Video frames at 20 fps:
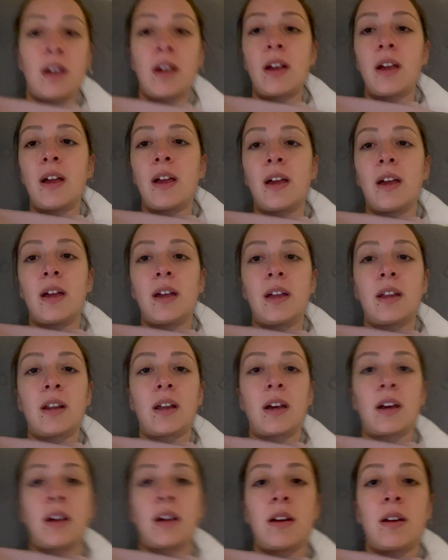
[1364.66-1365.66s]
And
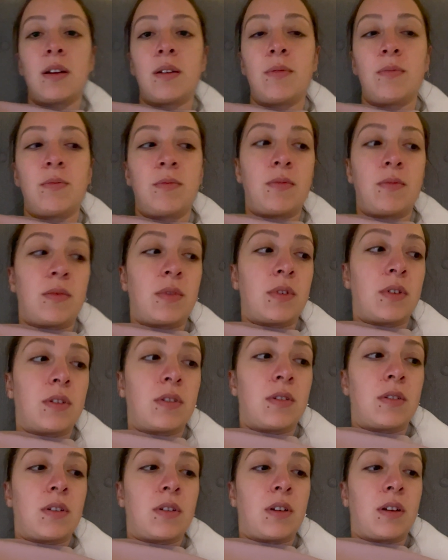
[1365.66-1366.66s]

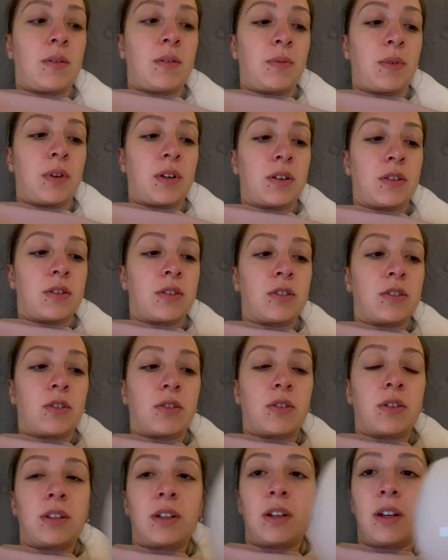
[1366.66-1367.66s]
I'm gonna
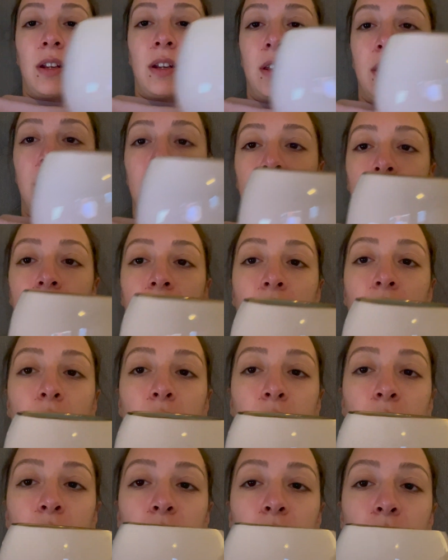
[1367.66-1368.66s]
start editing now.
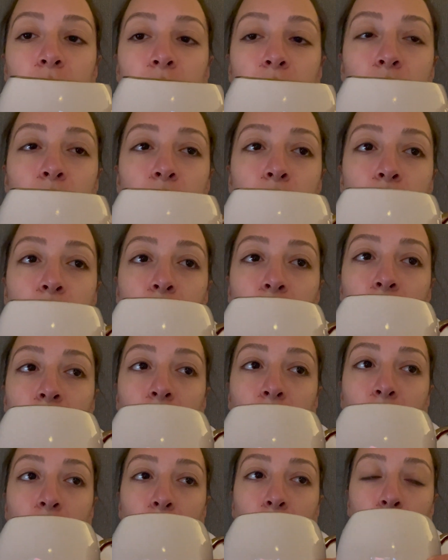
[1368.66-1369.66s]

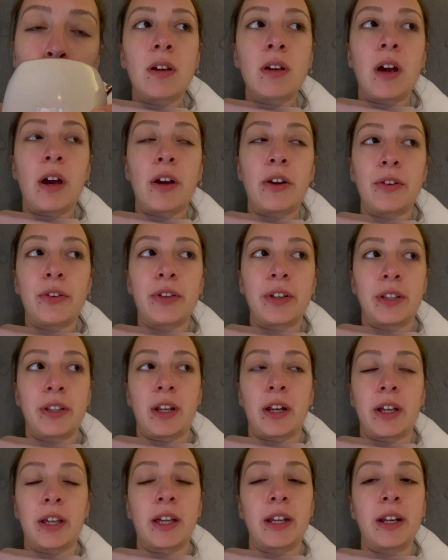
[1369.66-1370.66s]
I don't think that
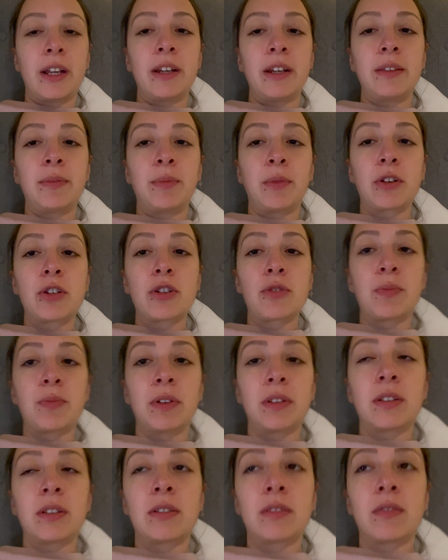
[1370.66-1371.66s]
I can edit much,
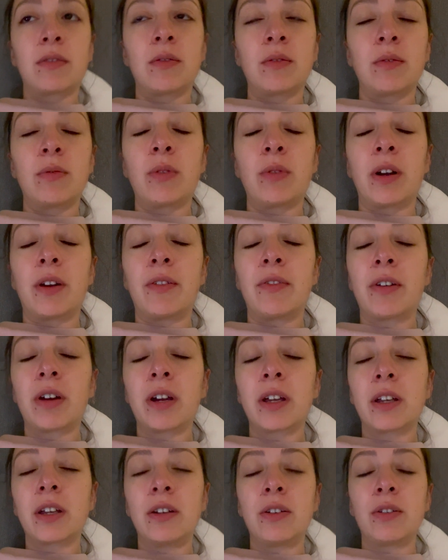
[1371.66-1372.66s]
but whatever I
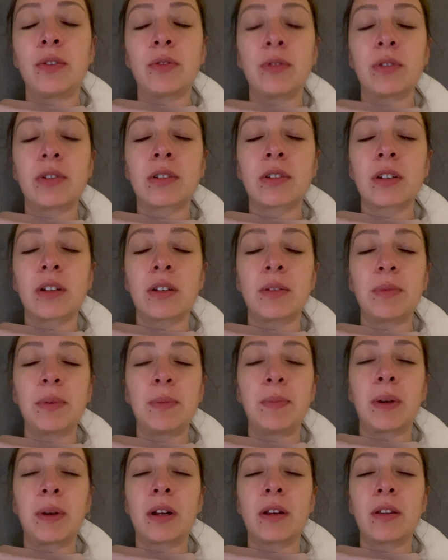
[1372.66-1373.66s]
can do is gonna be
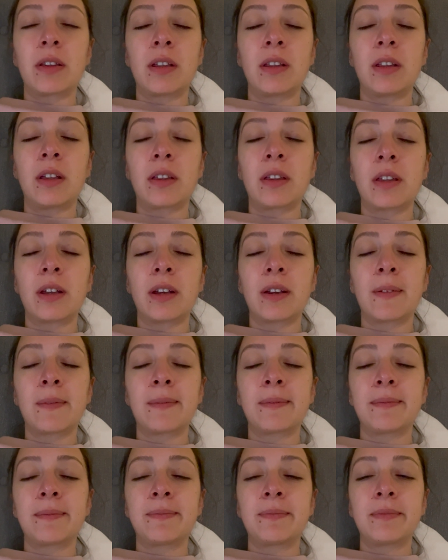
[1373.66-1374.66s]
better than nothing.
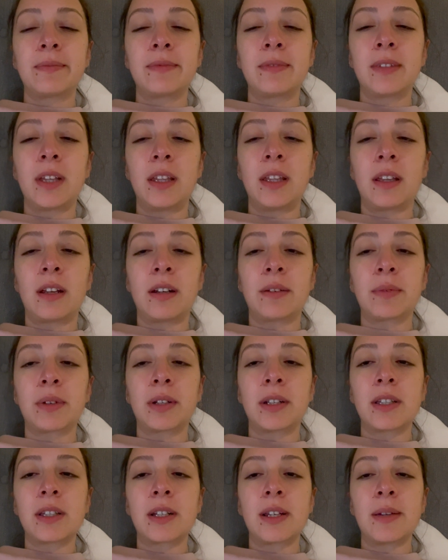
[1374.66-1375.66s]
And then I'm
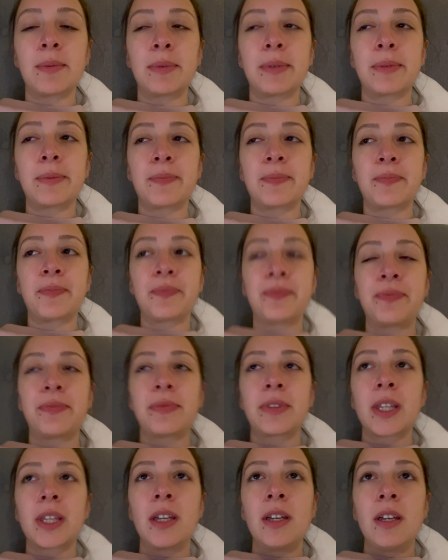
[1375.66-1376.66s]
gonna sleep.
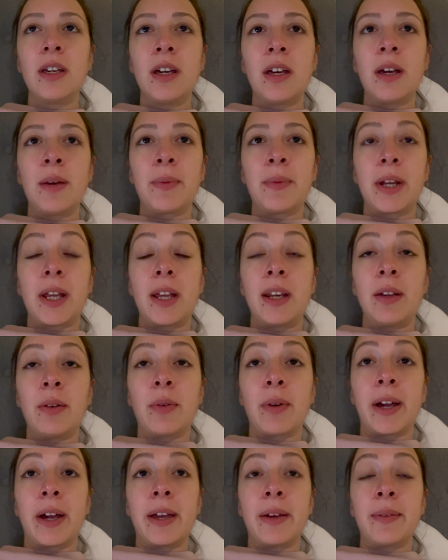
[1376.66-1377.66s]
But
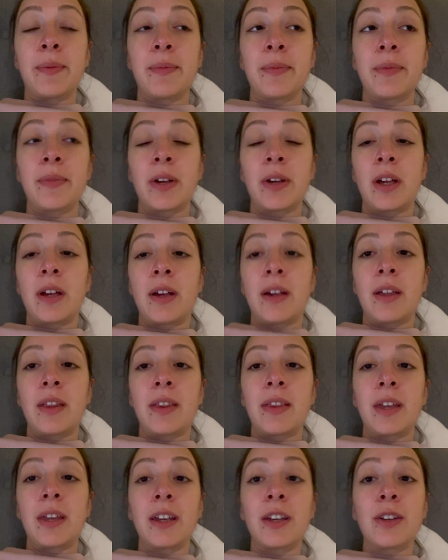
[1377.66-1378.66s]
anyway,
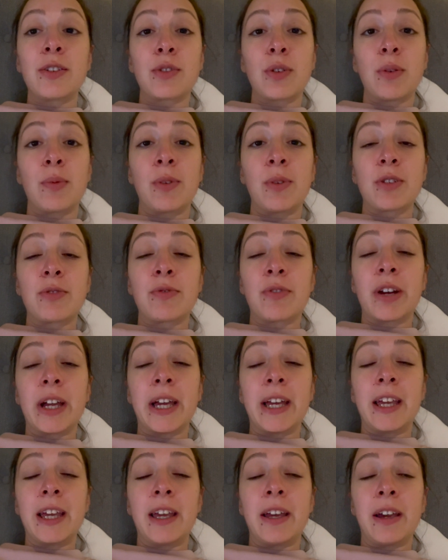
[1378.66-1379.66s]
thank you so much for
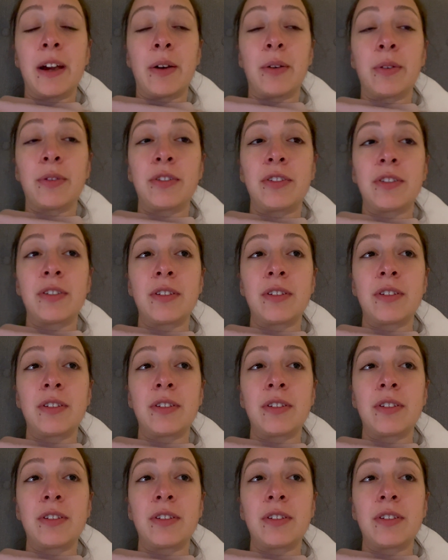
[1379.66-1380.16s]
hanging out.